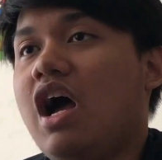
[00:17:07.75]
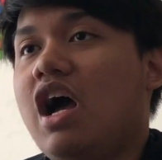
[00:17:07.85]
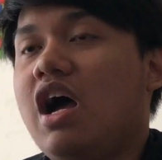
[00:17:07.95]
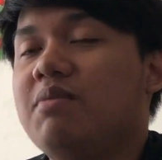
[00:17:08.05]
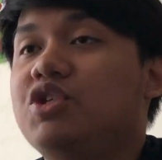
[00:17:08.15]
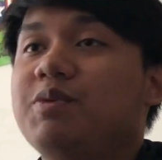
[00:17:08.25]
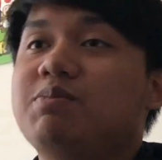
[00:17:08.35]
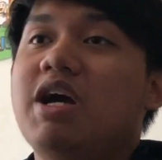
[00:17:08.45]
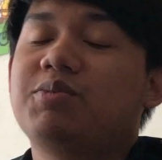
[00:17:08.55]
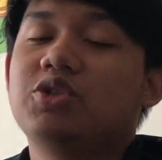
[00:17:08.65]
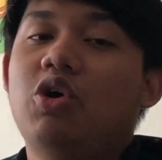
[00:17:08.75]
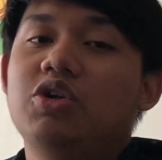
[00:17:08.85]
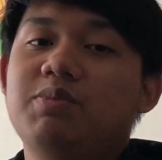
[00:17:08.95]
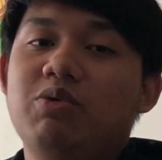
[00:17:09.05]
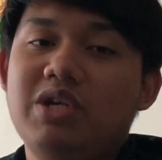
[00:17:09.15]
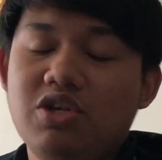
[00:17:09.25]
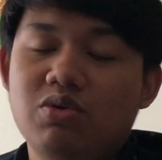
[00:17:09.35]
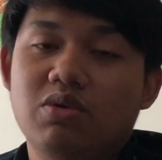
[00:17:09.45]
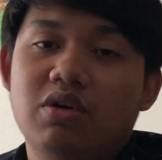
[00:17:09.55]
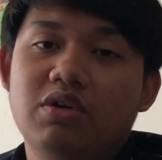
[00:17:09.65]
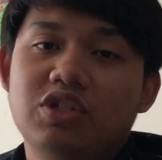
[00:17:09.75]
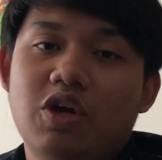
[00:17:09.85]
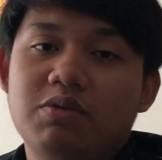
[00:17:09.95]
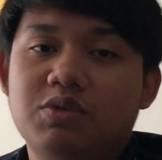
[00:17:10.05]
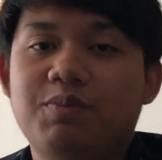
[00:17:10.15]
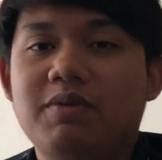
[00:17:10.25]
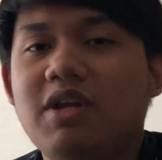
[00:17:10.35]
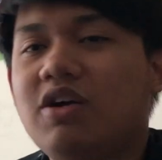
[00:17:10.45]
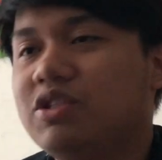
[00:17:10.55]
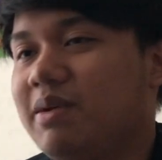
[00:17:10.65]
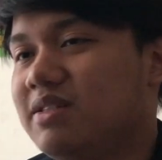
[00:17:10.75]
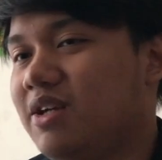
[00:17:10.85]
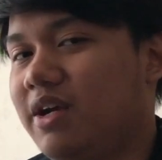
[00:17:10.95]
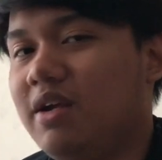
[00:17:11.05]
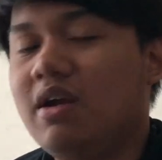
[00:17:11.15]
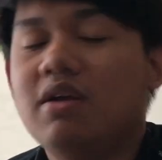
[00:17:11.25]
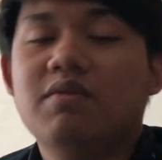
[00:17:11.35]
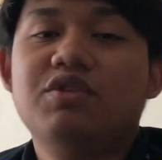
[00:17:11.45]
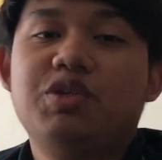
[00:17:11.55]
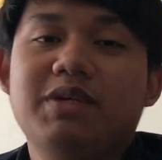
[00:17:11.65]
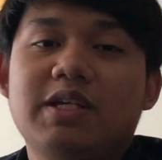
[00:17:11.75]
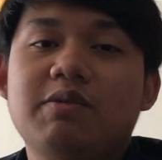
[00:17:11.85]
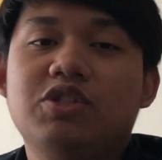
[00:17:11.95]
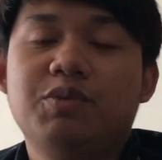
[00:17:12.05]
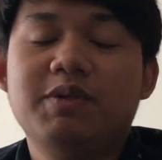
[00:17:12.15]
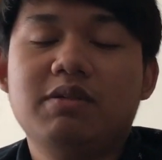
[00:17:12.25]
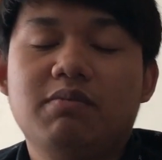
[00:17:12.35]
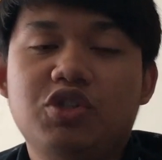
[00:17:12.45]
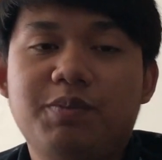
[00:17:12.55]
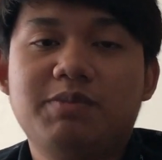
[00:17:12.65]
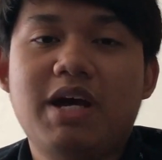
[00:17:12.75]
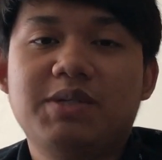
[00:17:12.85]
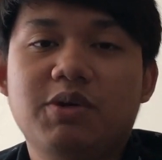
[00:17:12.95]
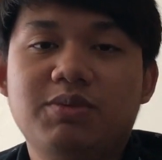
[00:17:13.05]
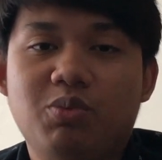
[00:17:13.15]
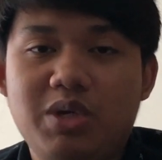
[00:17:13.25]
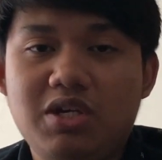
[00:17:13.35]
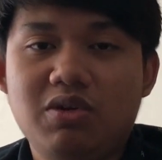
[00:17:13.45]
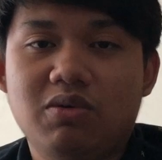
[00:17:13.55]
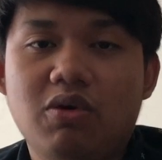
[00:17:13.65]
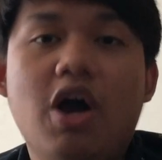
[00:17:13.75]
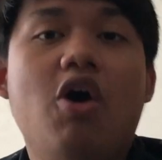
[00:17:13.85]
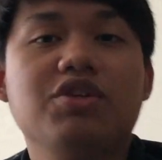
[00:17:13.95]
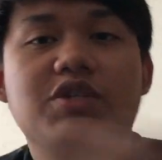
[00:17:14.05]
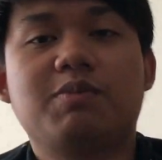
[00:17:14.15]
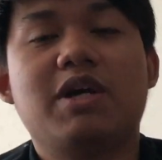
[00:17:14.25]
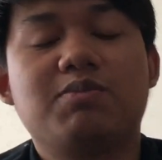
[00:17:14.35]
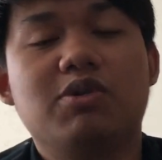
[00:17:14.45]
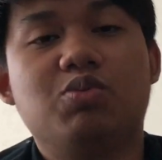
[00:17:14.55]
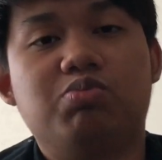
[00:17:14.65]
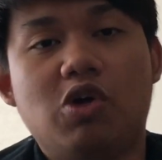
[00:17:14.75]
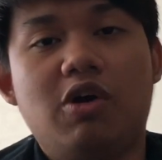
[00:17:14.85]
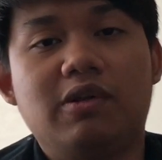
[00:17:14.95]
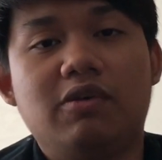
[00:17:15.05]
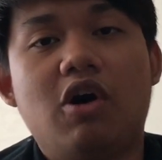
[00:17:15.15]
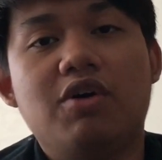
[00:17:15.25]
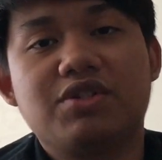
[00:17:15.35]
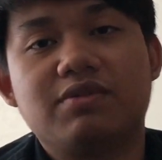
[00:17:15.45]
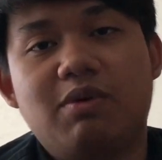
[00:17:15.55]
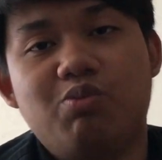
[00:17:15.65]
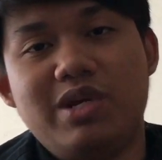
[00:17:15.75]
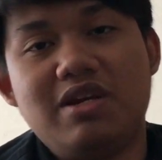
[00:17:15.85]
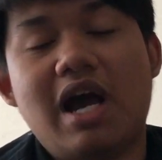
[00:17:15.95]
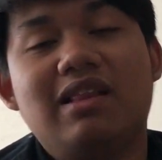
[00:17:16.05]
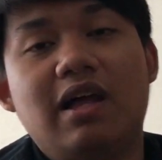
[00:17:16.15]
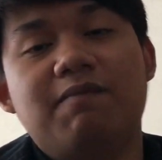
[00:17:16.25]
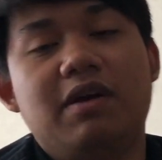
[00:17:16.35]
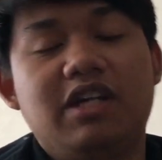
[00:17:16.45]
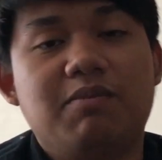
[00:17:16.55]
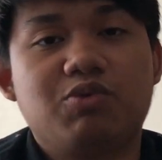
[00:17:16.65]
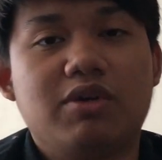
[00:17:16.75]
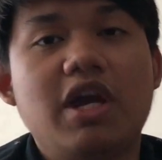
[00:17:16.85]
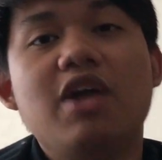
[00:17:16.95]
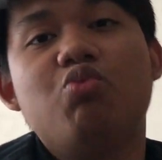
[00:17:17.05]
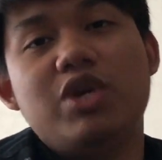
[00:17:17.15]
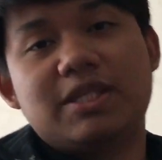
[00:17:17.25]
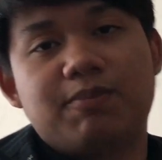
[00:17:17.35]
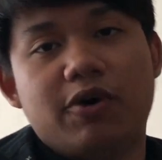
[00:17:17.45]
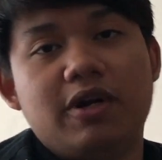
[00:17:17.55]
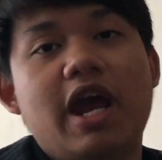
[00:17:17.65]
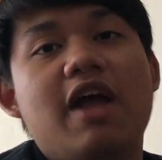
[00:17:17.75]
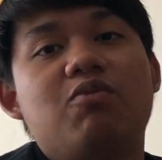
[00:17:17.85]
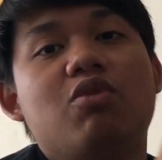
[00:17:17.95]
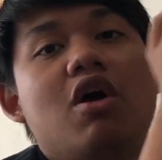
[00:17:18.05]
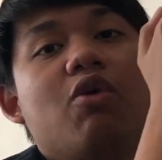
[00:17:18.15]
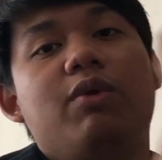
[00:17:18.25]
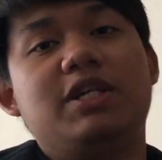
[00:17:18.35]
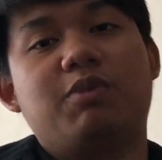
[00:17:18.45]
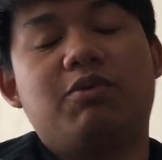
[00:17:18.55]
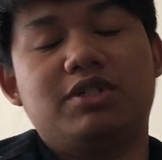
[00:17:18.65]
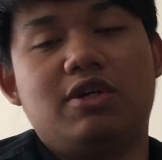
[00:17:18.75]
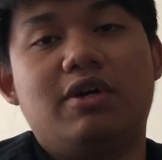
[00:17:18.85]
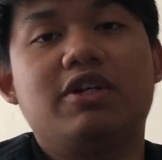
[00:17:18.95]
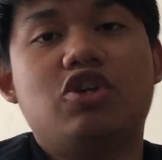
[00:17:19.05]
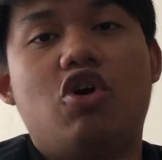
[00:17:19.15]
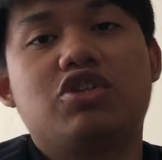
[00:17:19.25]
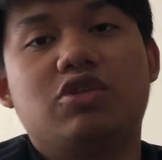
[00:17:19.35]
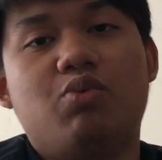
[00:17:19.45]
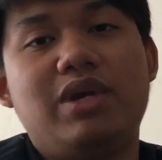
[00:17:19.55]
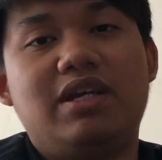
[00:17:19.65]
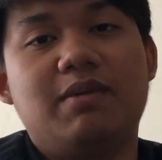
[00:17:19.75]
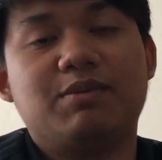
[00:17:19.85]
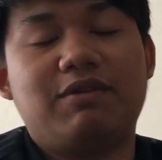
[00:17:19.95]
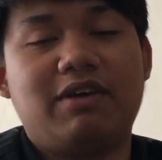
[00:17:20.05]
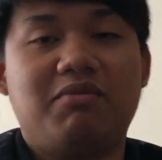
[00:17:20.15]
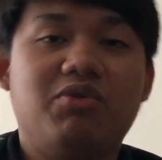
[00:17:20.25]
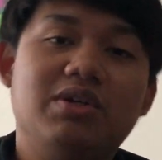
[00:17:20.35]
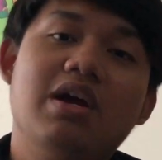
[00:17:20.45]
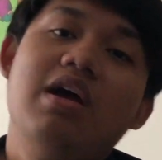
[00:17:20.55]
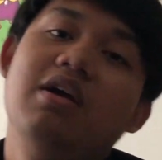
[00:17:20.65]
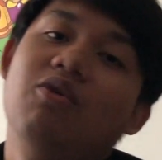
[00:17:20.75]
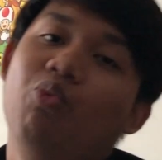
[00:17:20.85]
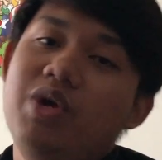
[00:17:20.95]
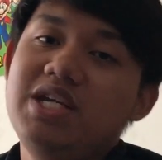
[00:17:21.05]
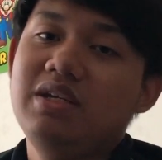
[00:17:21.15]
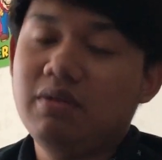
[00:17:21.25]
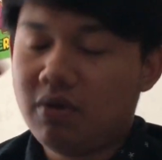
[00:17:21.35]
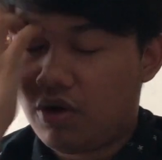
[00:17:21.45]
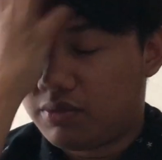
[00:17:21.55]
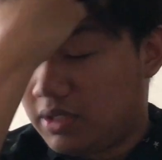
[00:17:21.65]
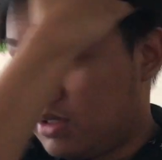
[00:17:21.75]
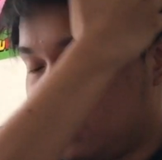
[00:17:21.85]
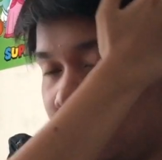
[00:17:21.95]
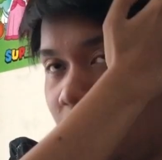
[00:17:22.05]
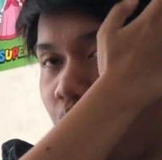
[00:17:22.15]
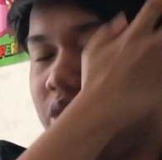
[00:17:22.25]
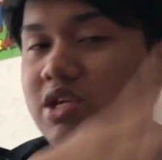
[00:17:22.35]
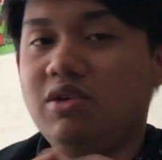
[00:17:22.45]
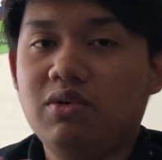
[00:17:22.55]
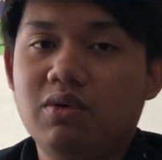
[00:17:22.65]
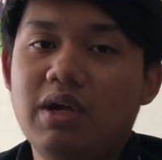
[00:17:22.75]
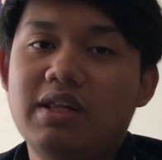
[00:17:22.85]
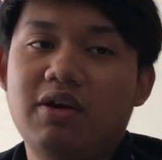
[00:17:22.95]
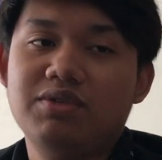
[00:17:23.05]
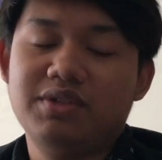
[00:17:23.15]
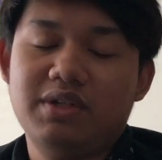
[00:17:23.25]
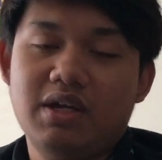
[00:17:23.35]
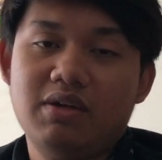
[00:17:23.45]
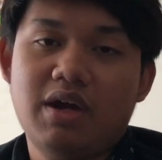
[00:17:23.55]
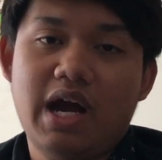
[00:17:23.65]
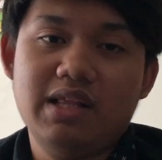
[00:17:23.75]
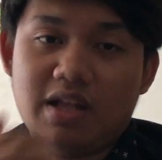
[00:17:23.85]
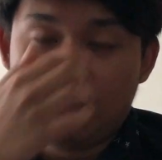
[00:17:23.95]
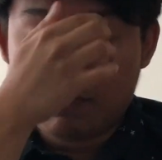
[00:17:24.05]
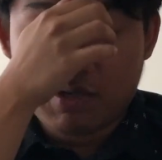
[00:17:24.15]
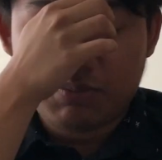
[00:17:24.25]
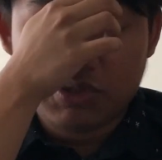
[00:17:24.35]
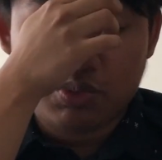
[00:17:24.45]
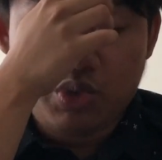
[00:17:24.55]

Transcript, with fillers: Uh, Super Smash Bros. Ultimate Wii U, so, Super, not Ultimate, sorry, Super, Super, Super Smash Bros. Wii U, also Smash Bros. Brawl, also from Wii, I love that game as well, and Wii Sport, and Wii Sport Resort, also the Wii game's my favorite. Wii, okay, this Wii U, and also I love Smash Bros.